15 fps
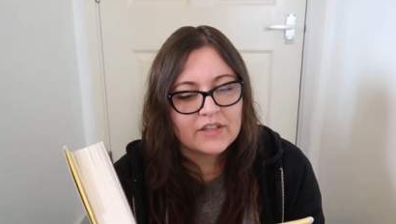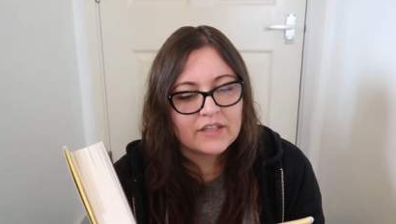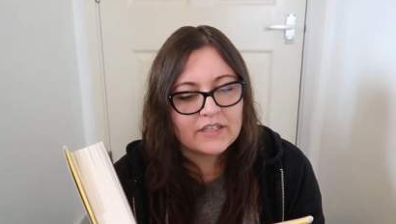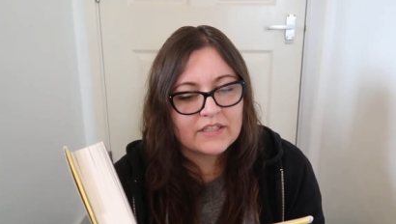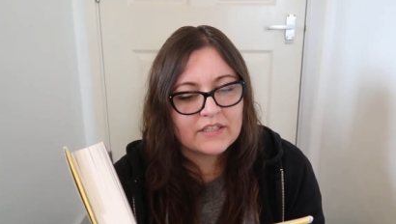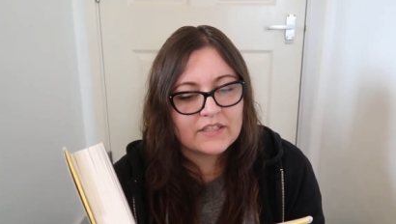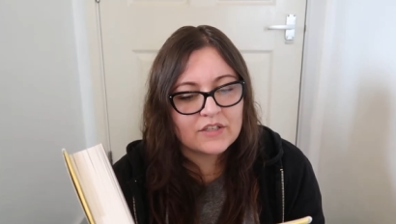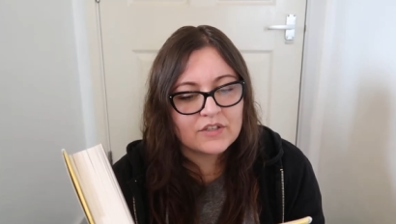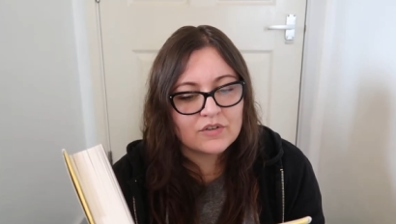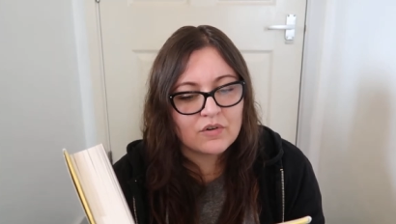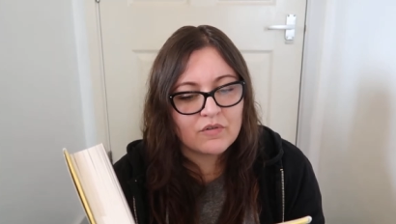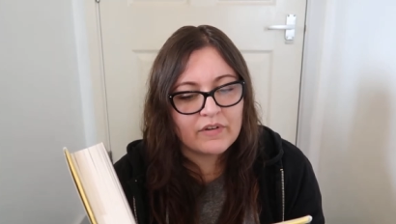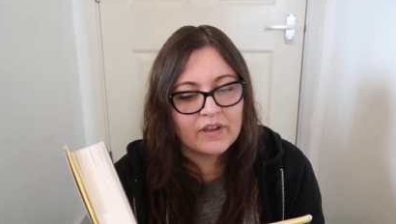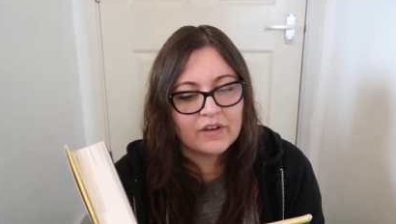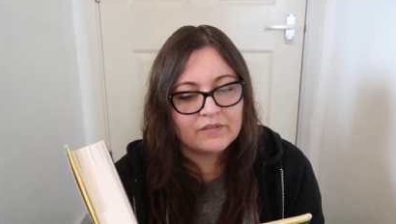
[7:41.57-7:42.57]
This is a
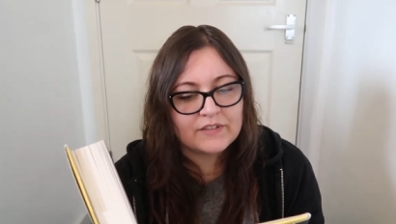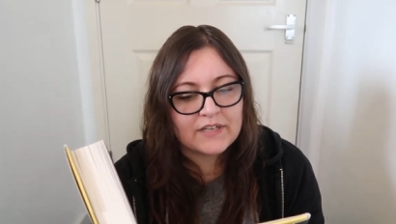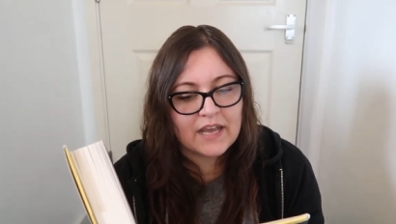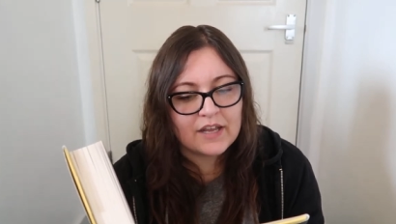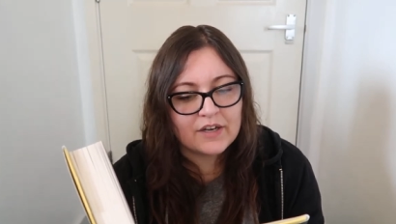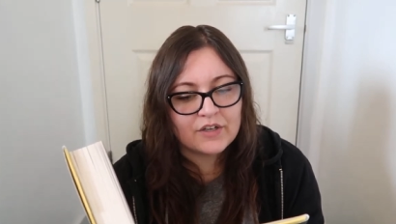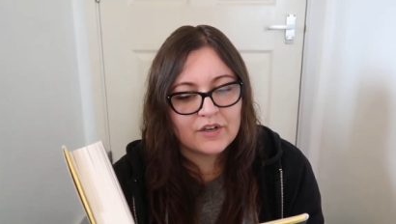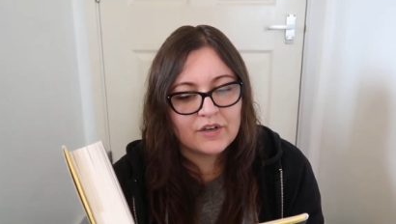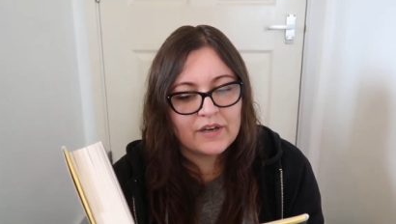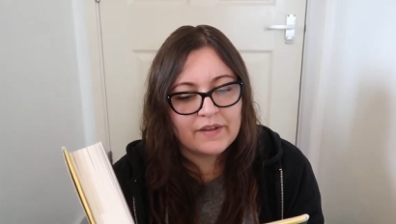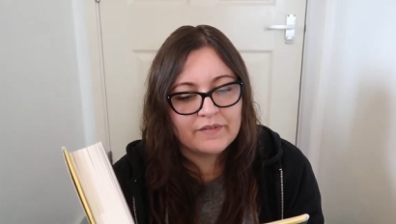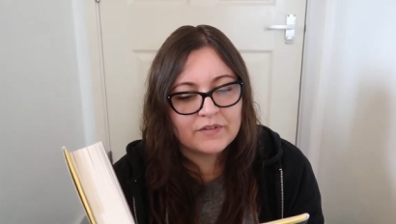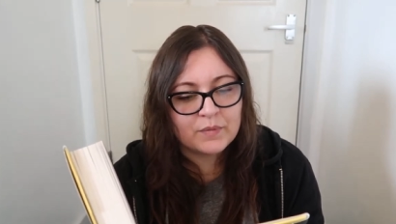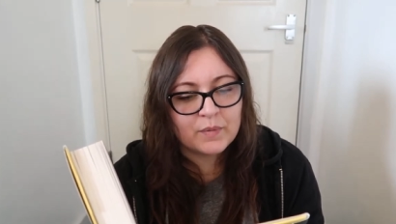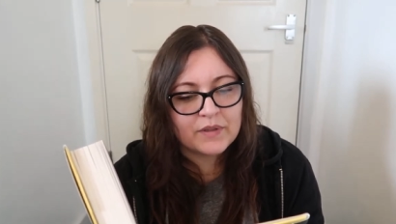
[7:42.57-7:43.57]
story of Ted, who
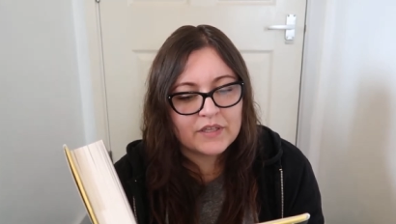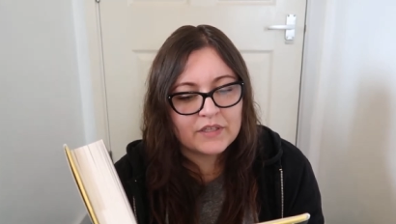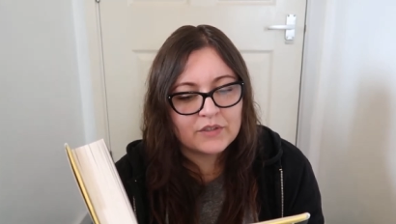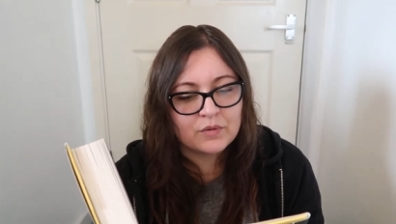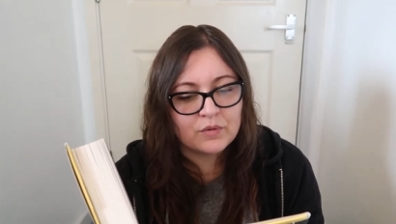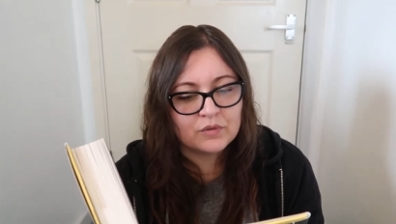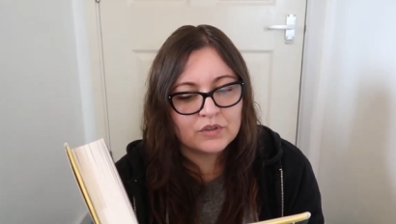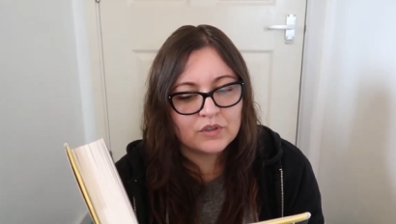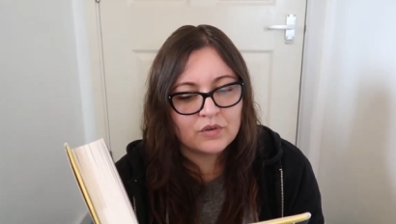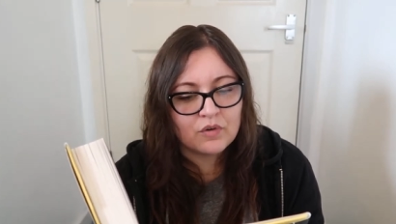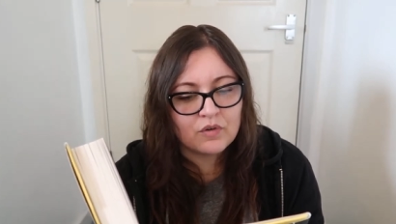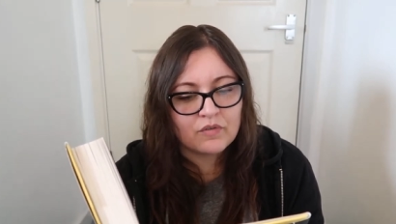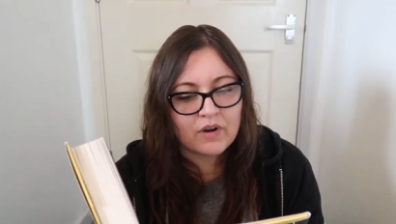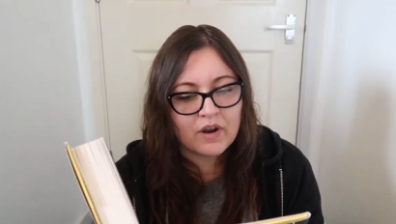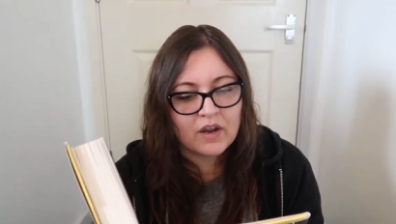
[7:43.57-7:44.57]
lives with his daughter
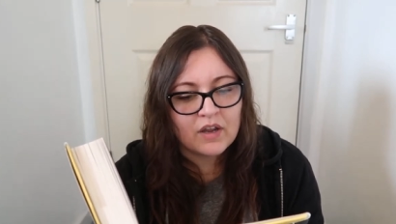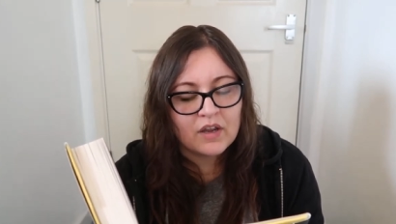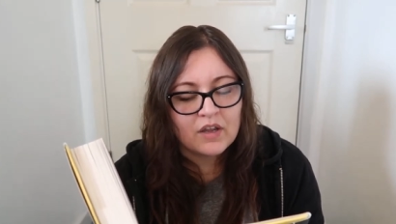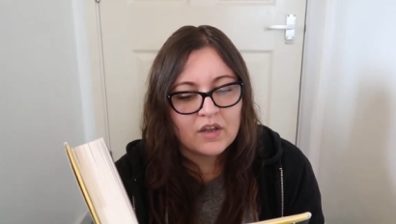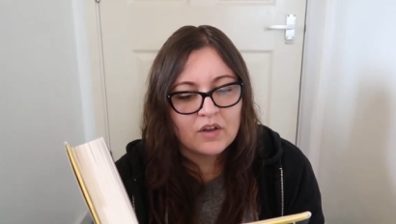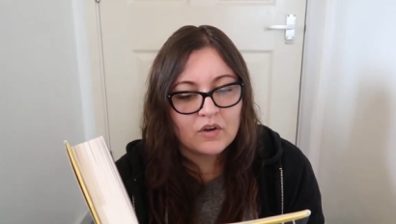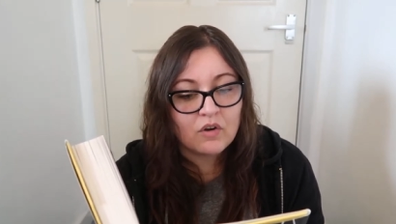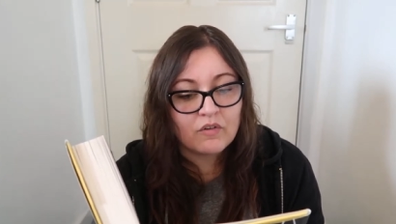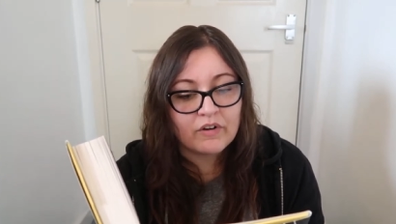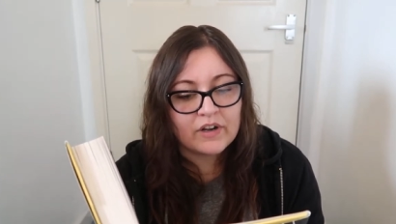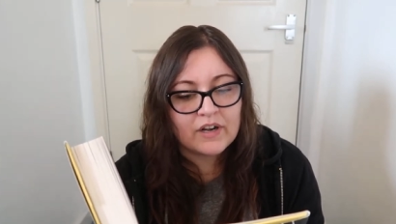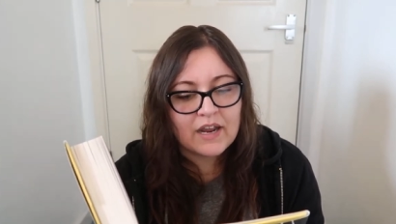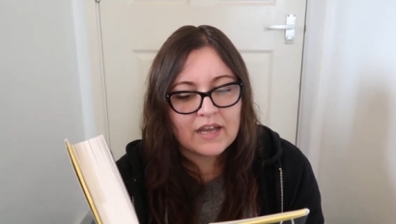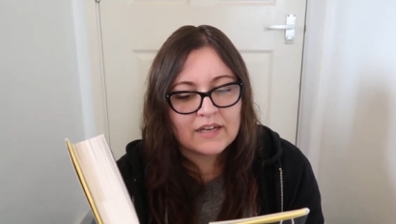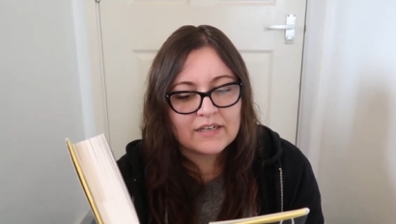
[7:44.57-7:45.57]

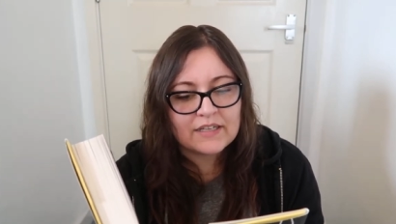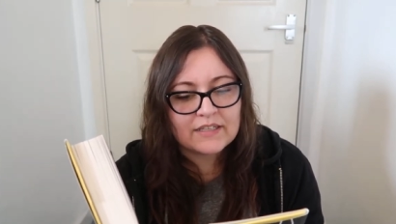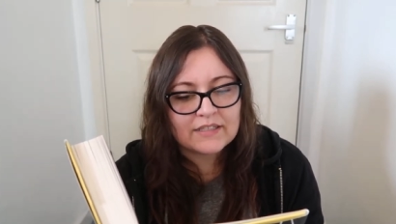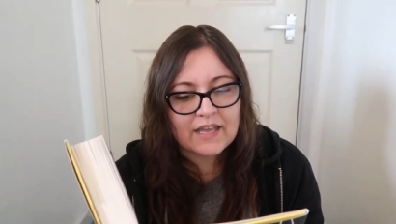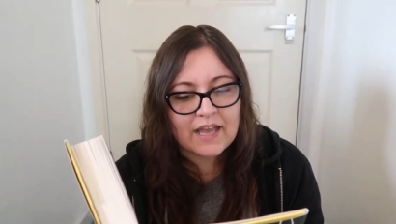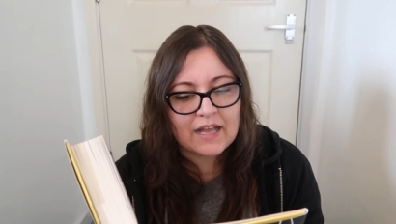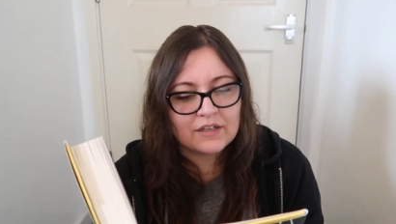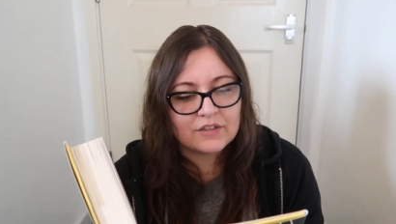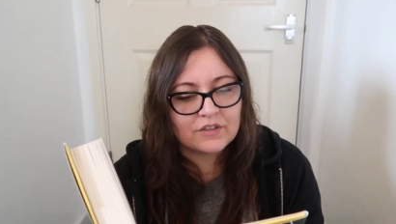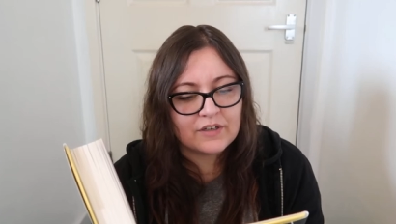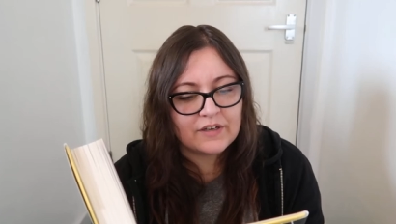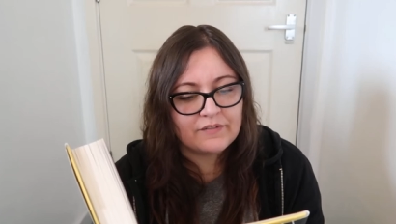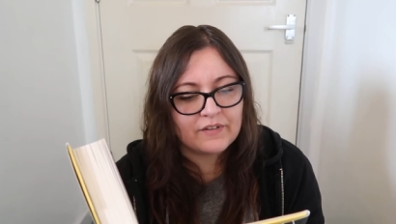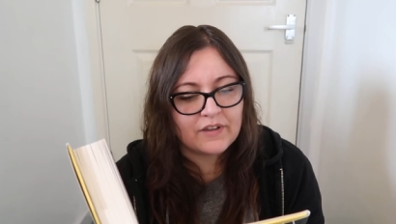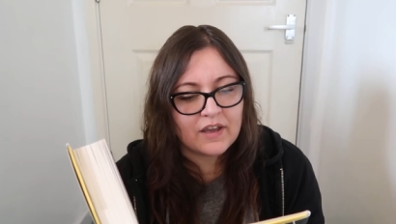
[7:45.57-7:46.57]
Lauren and his cat
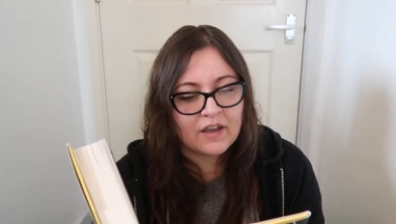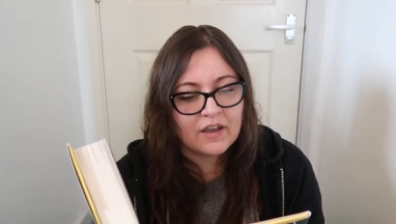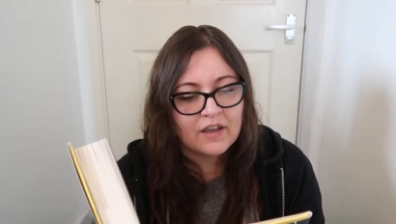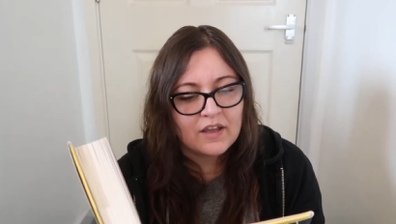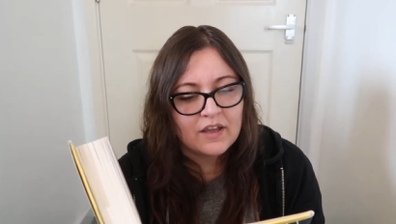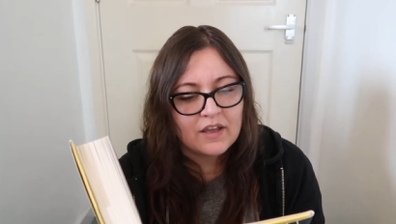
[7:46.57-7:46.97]
Olivia